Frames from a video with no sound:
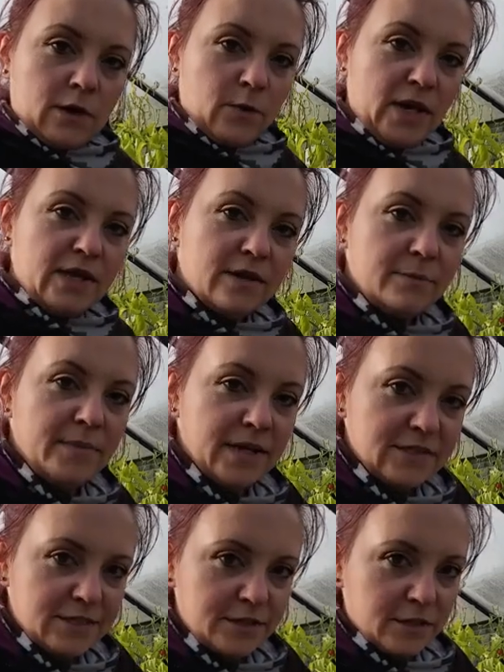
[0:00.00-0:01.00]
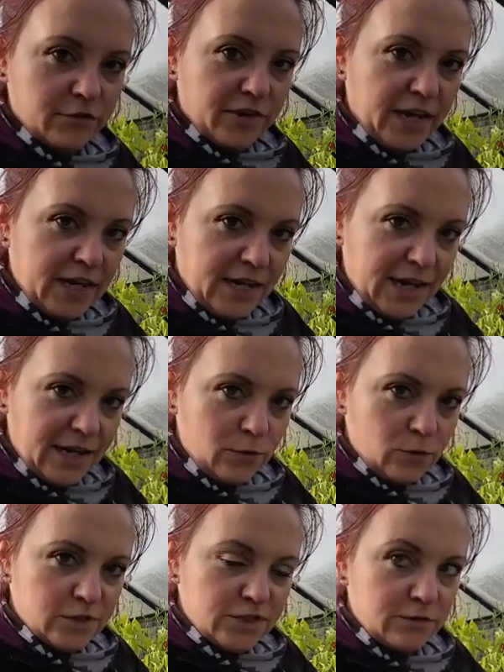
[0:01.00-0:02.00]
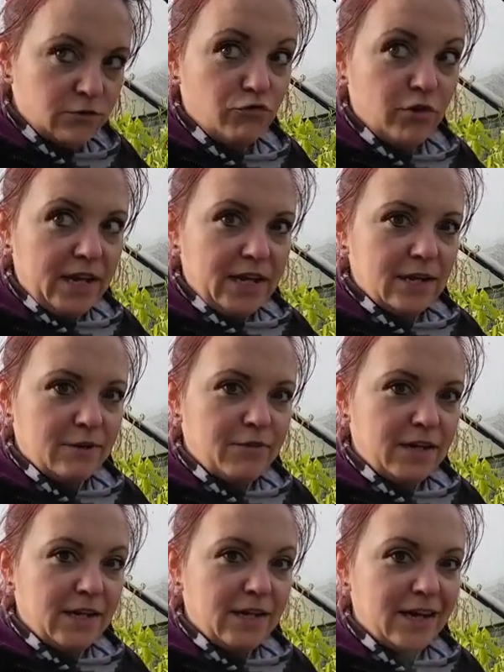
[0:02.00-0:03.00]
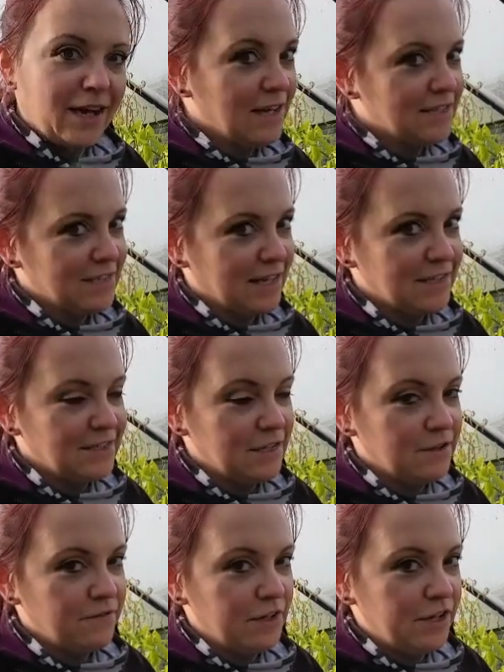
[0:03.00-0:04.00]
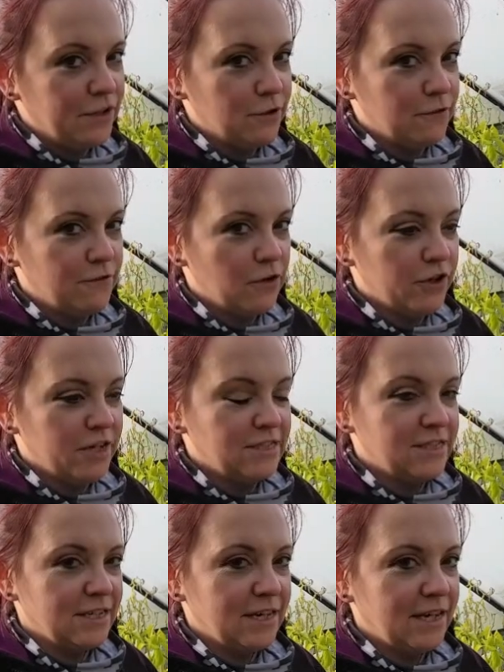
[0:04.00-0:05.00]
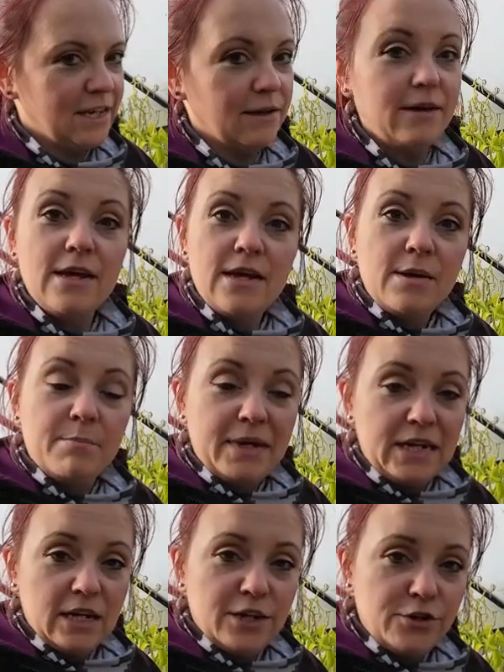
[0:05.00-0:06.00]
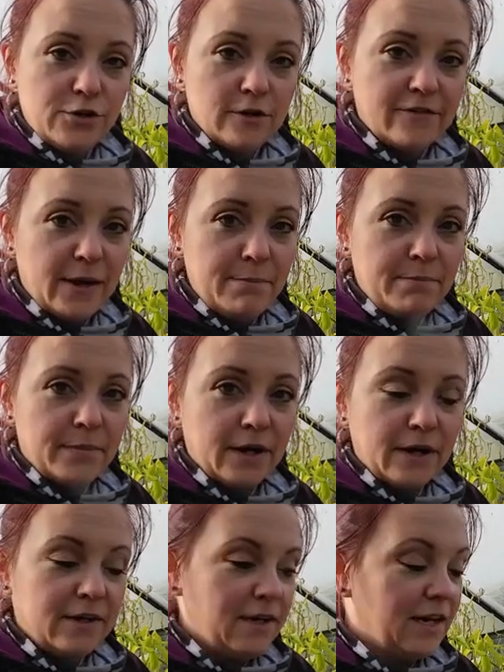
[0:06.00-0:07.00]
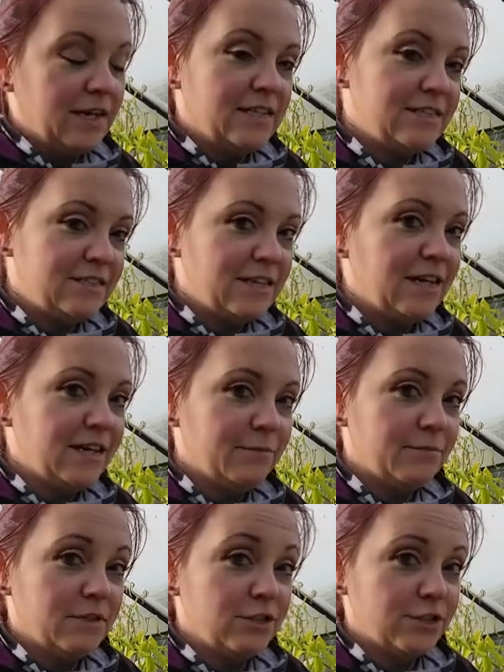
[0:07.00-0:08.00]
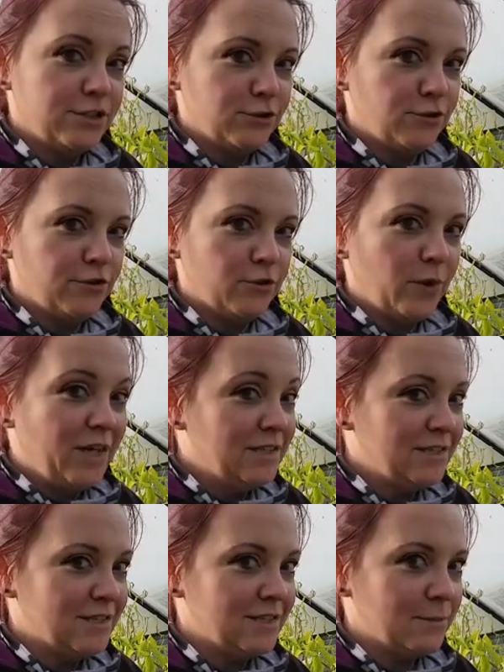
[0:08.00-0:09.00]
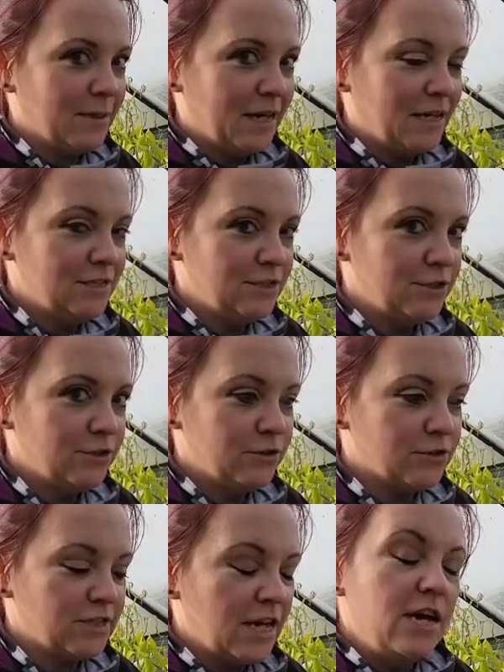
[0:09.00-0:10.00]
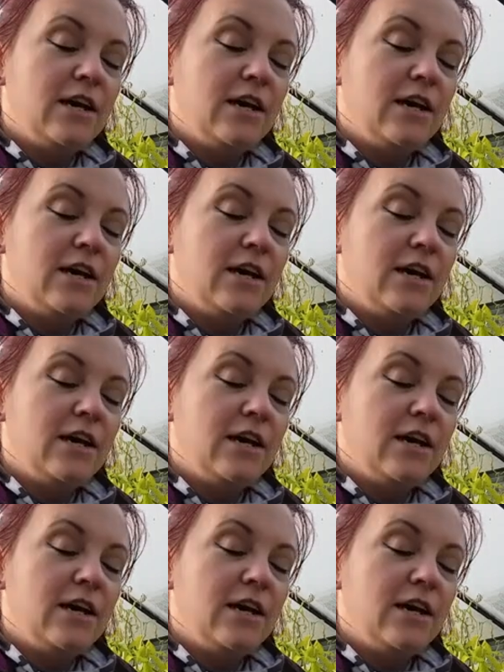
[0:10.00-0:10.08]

Welcome back to the greenhouse. Really exciting video for you today. Middle of November and it's time to sow the winter tomatoes.